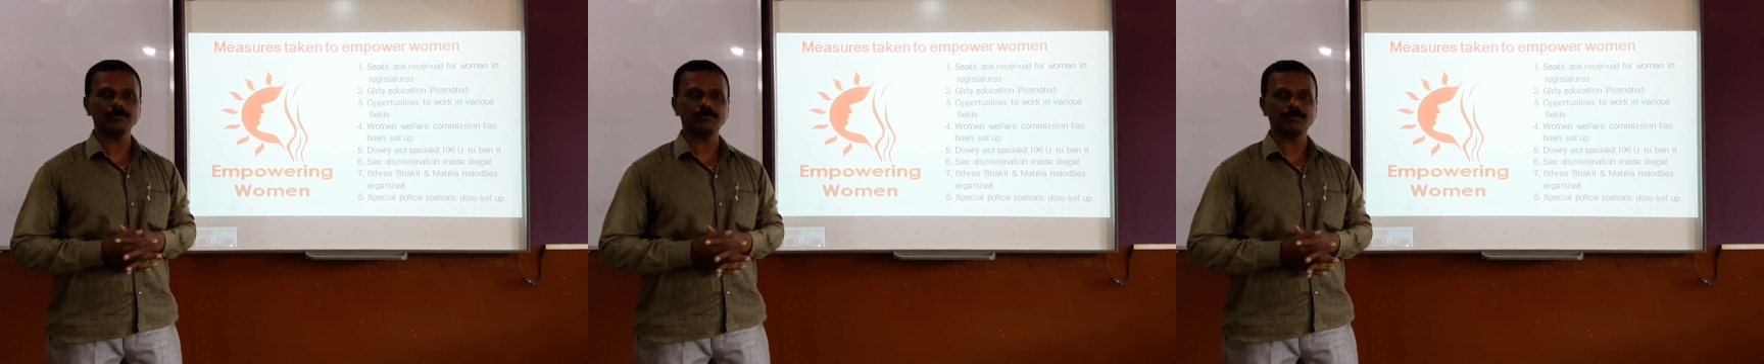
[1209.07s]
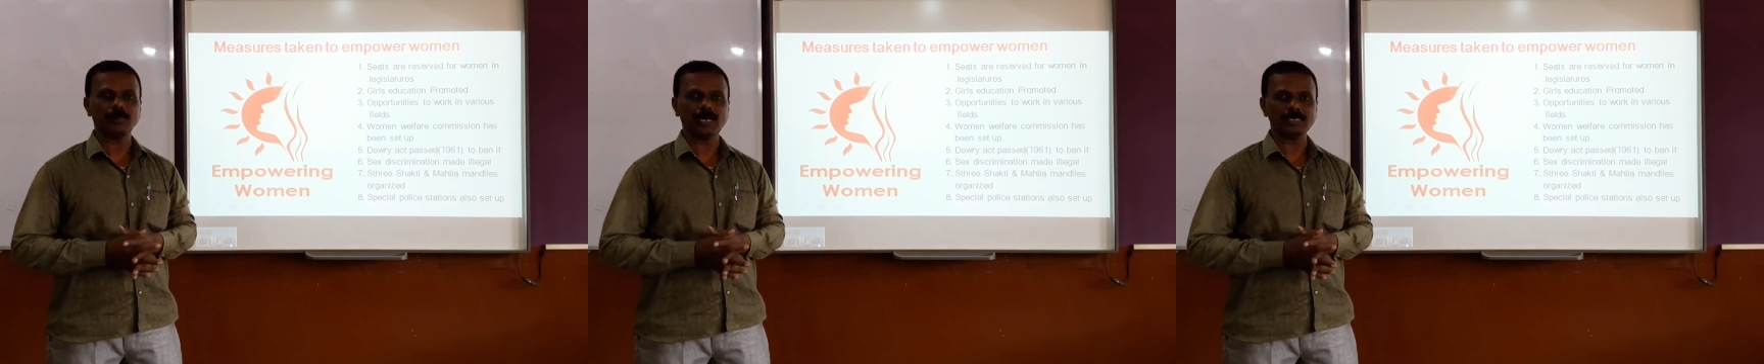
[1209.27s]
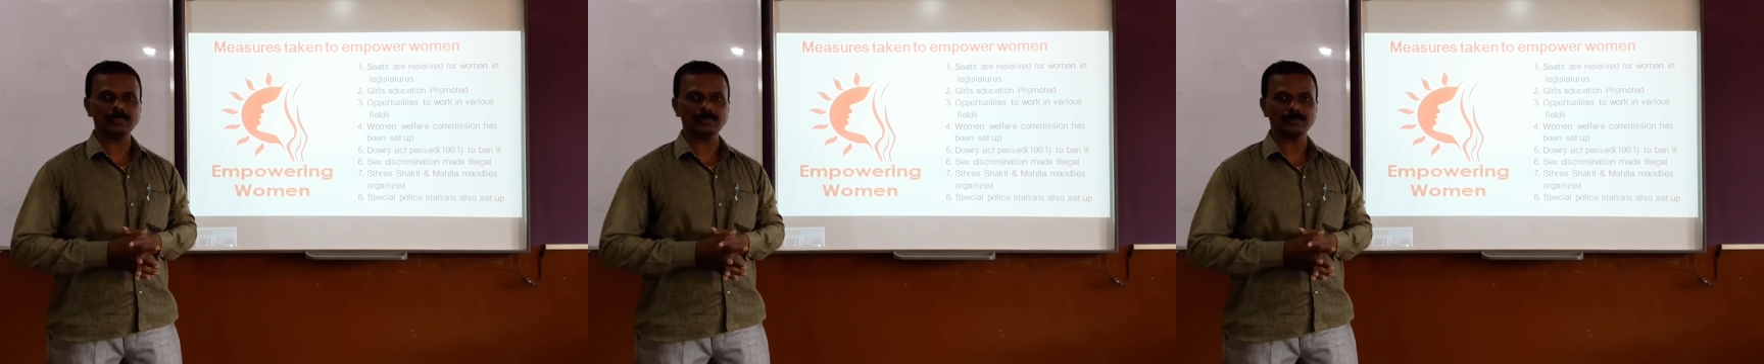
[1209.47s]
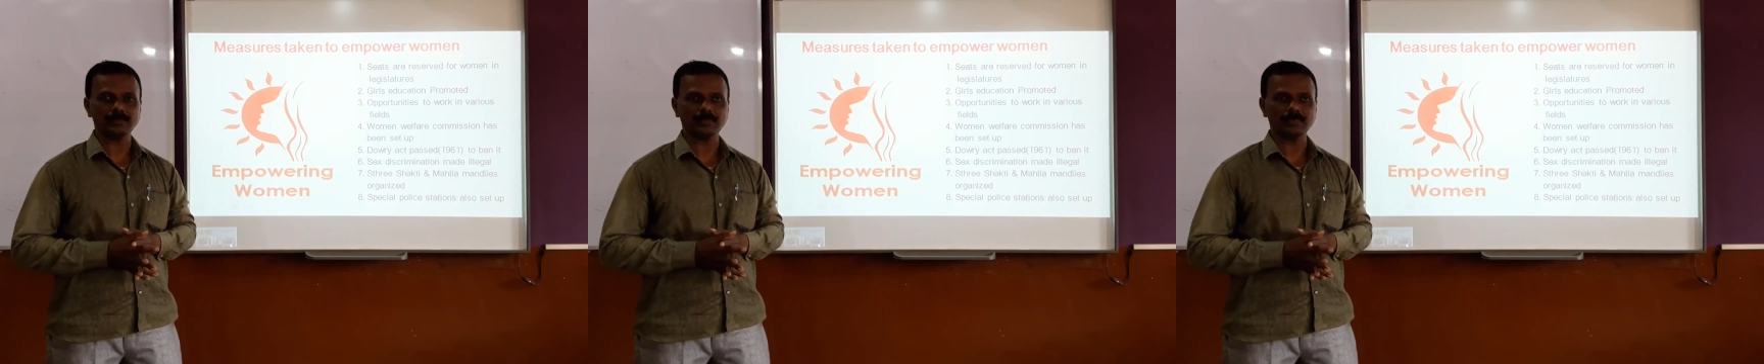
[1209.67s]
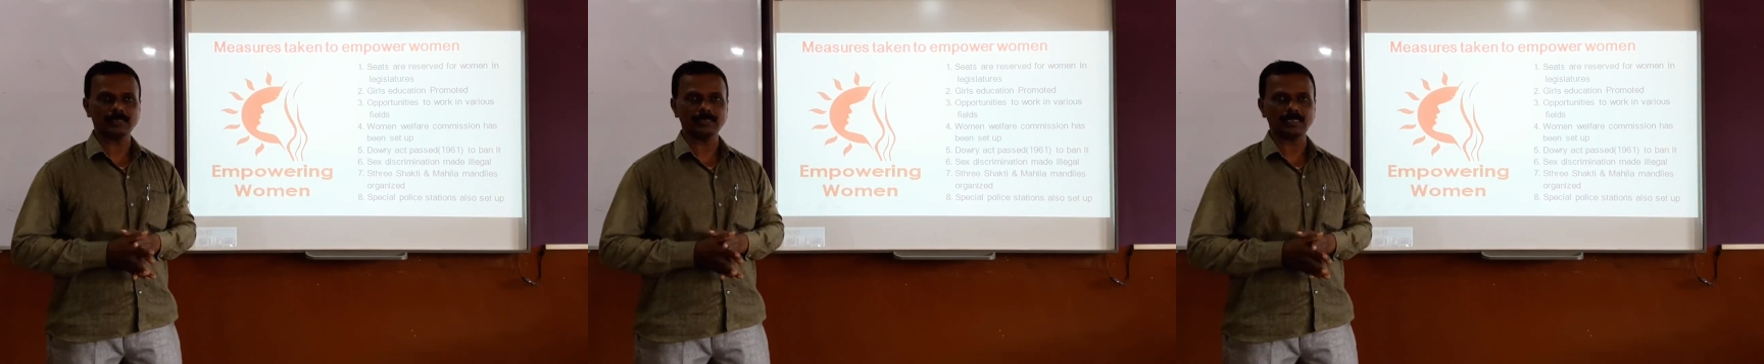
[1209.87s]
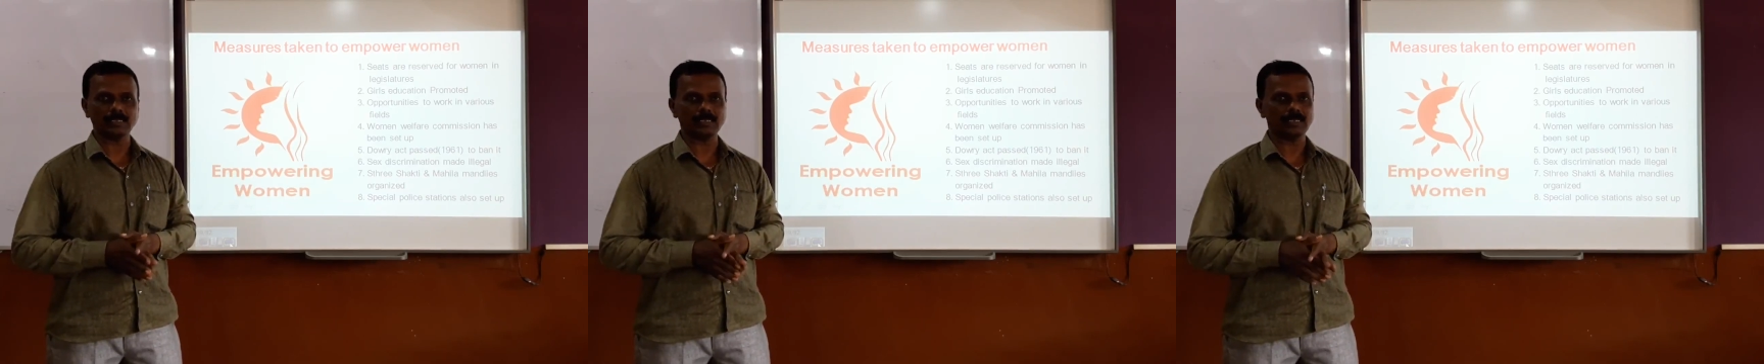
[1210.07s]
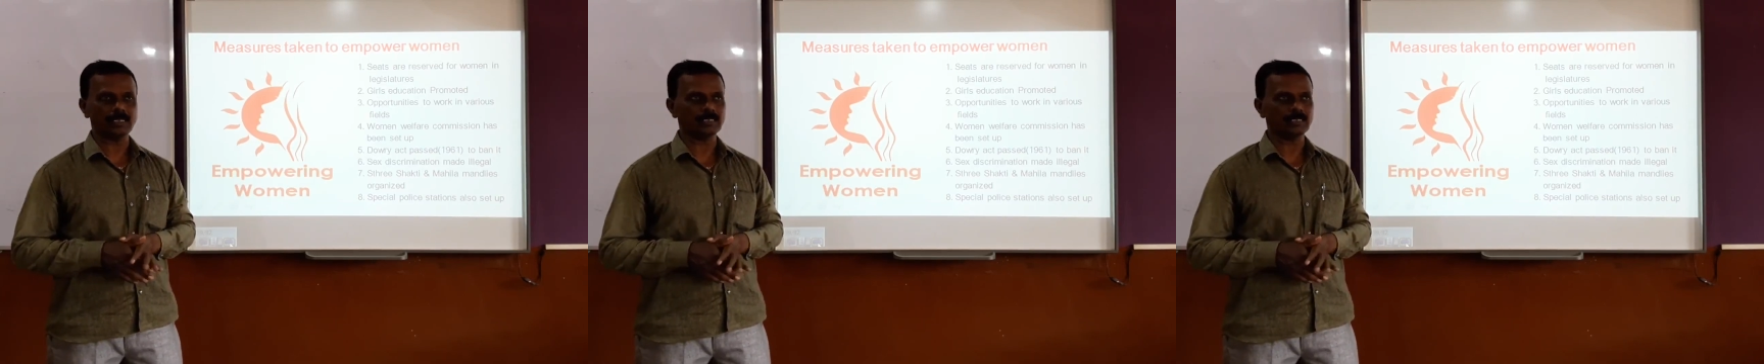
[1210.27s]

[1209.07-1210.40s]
passed in the year